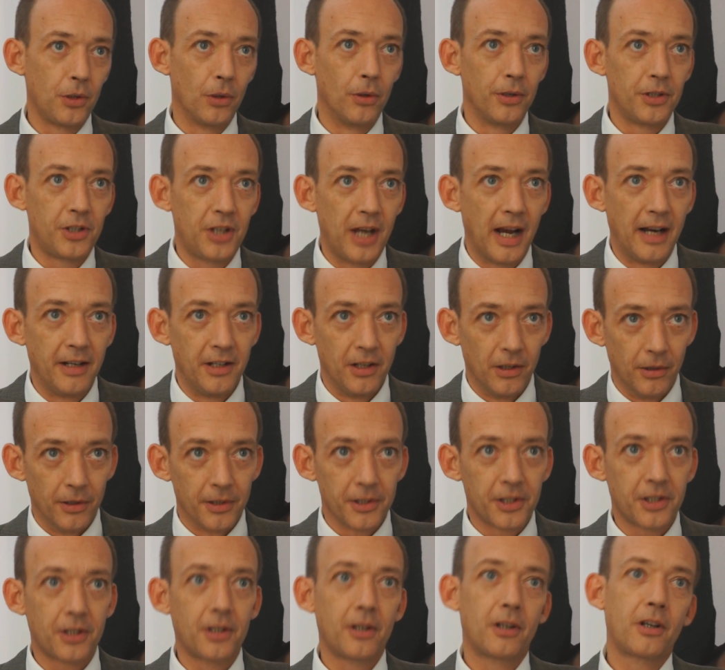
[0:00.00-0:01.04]
George
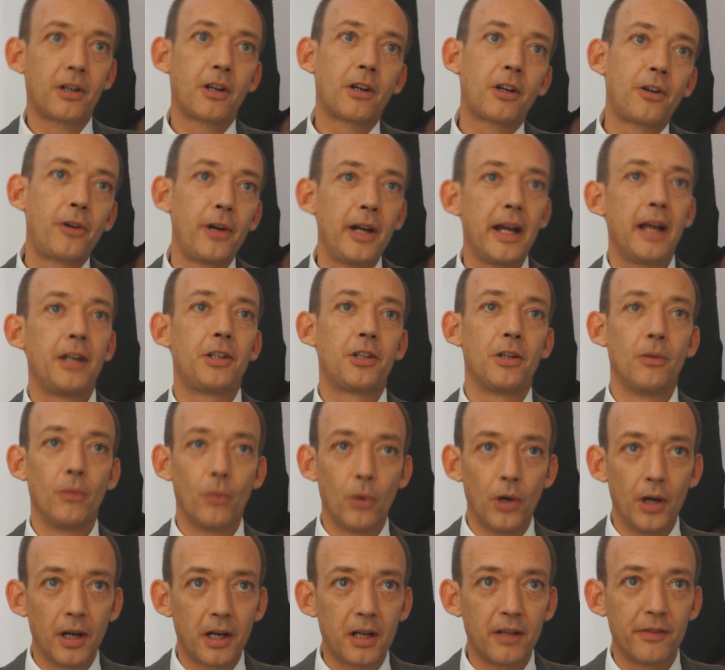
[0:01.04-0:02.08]
Daniels creation
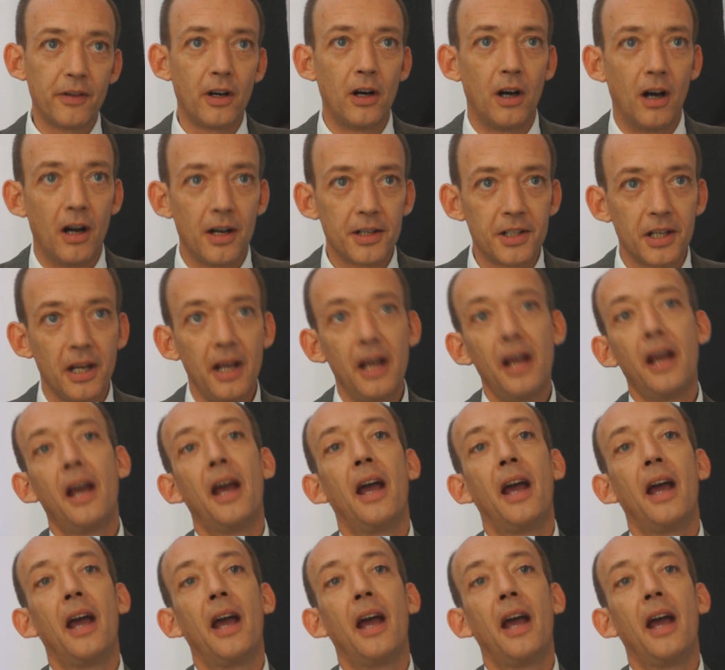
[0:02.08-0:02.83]
work of art,